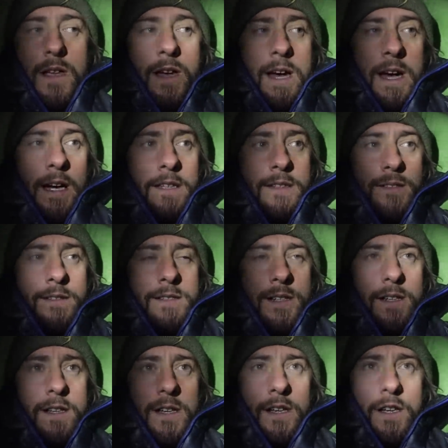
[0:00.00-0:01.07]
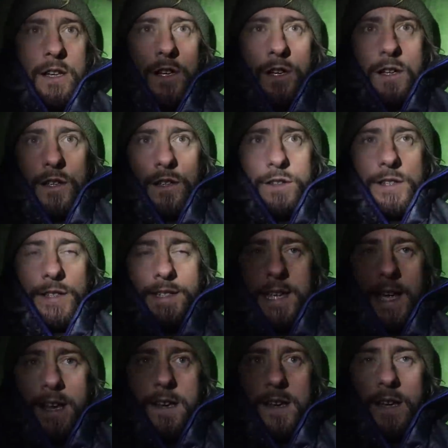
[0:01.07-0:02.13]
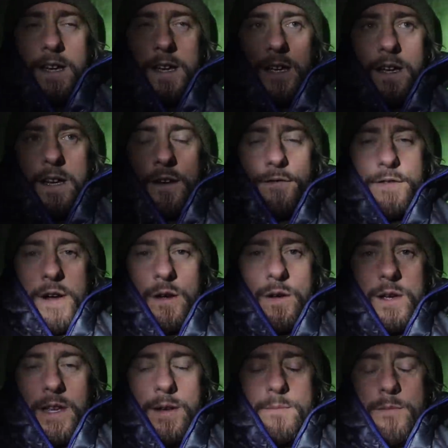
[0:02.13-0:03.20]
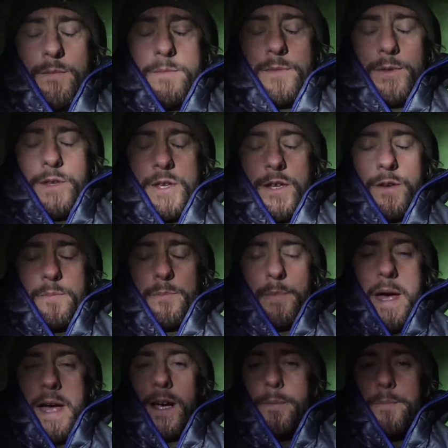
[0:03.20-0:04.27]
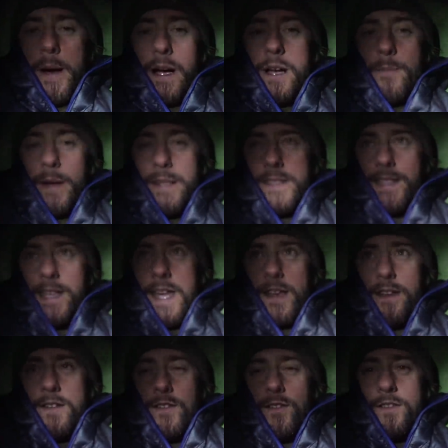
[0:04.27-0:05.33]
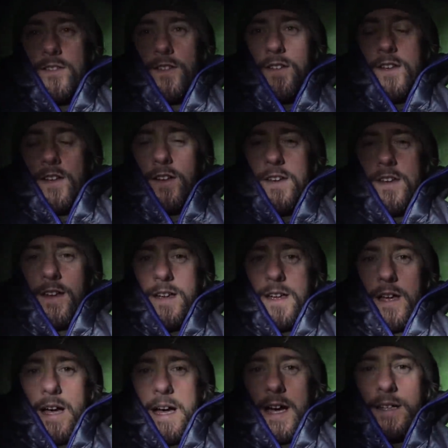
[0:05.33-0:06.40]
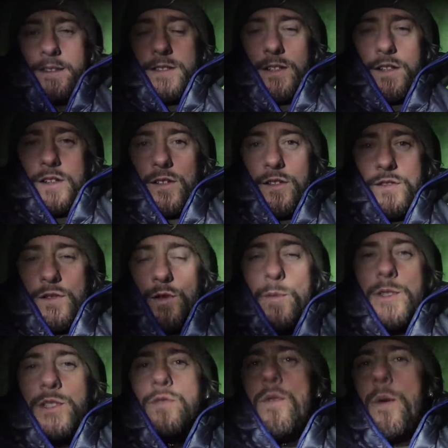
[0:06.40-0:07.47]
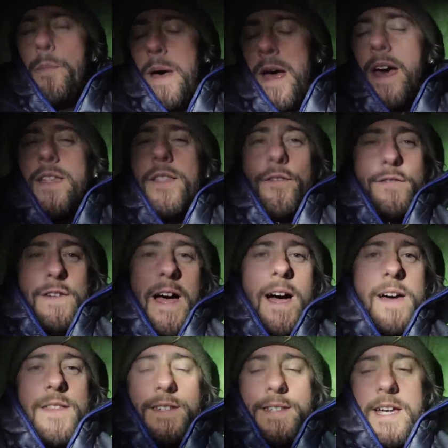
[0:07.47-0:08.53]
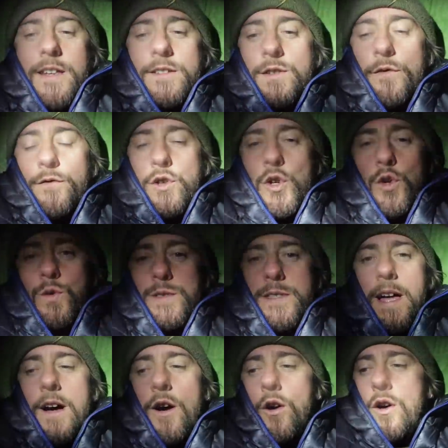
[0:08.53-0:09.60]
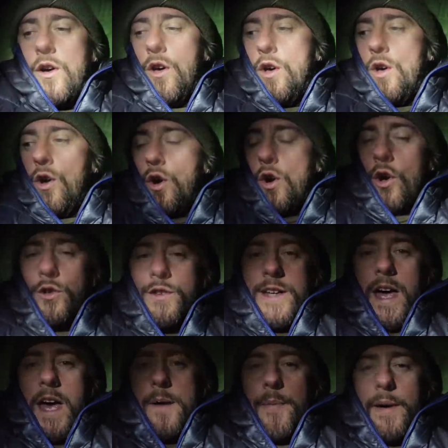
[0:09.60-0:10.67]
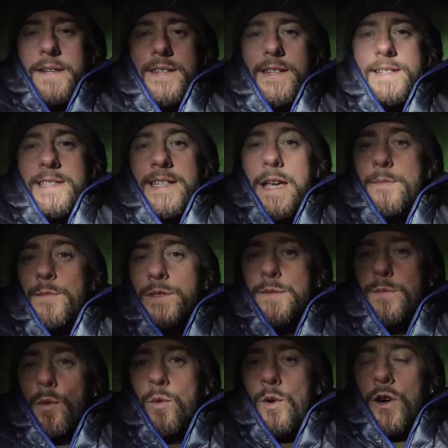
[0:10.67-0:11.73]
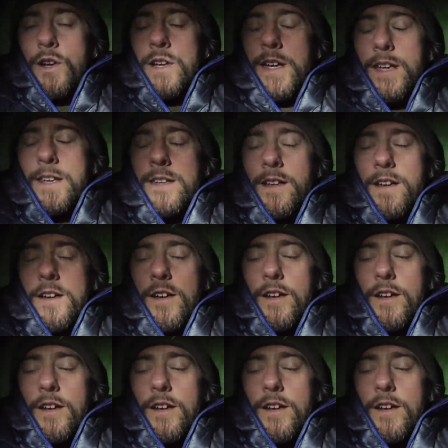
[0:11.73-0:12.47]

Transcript: And the tent, I found in the peg bag of my tent, I'd something to repair the fly of the tent. So I've used that on the airbed and it seems to be working.